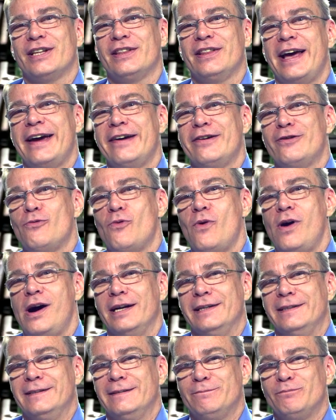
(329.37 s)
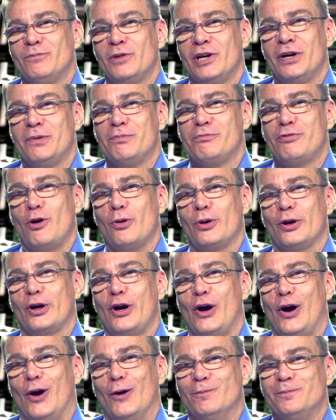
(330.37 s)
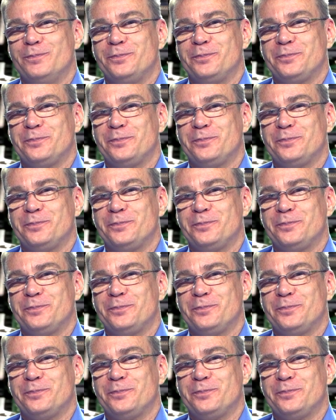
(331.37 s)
a Layer 1 protocol.